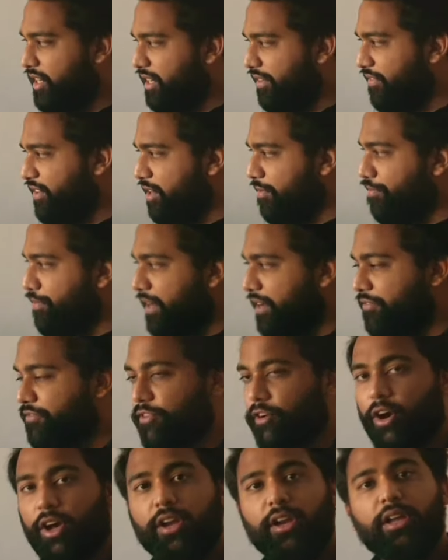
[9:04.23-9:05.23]
a development
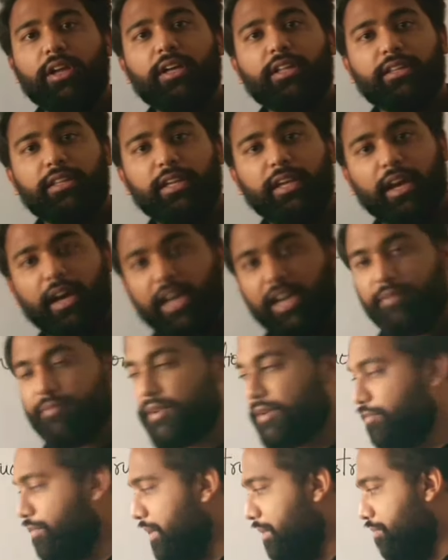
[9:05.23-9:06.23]
for the
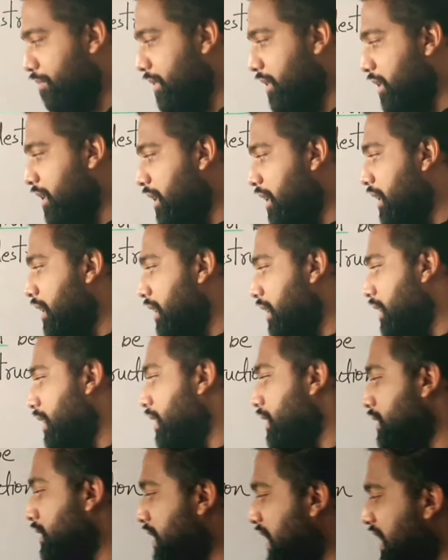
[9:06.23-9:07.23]
urban people.
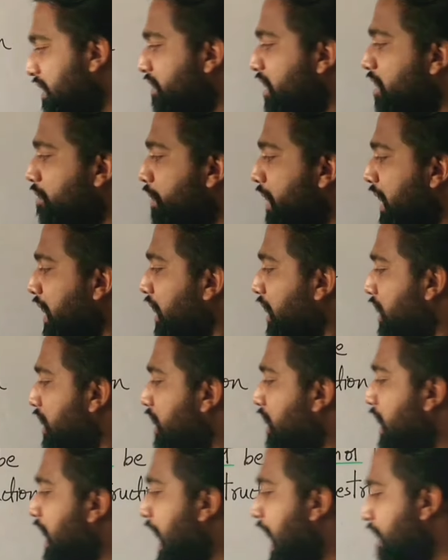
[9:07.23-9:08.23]
They will be
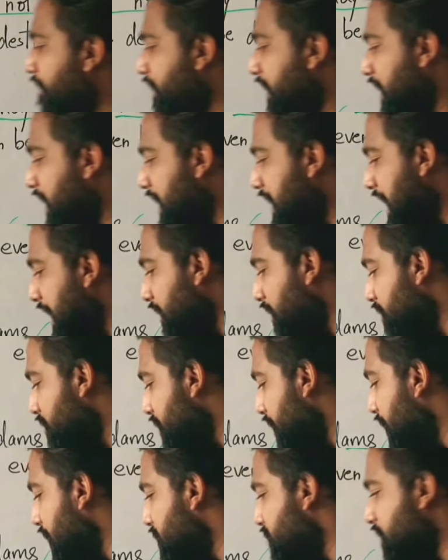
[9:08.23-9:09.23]
having
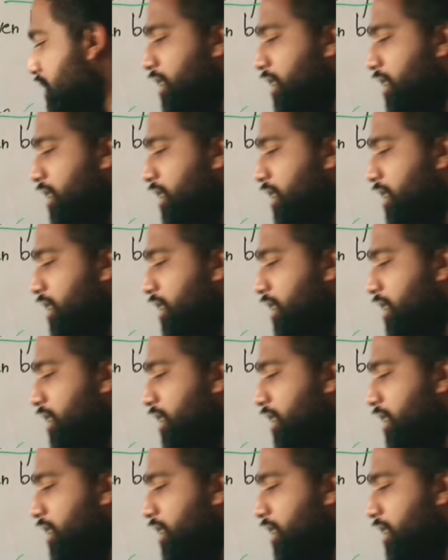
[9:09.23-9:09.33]
electricity